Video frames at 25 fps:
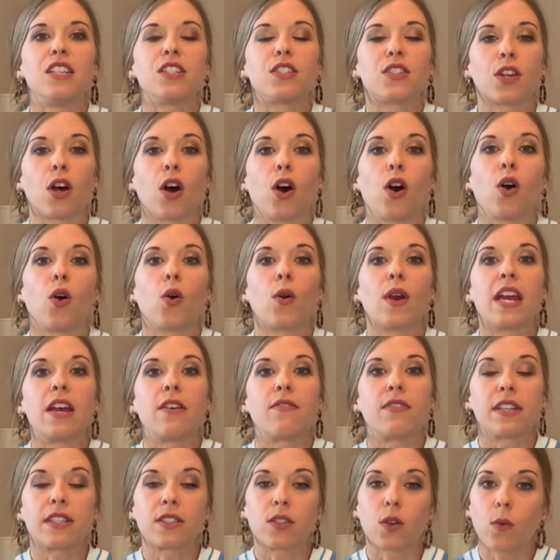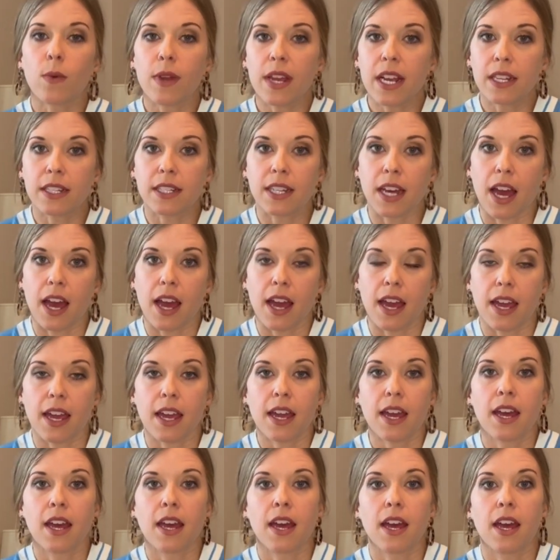so if it's a weekday,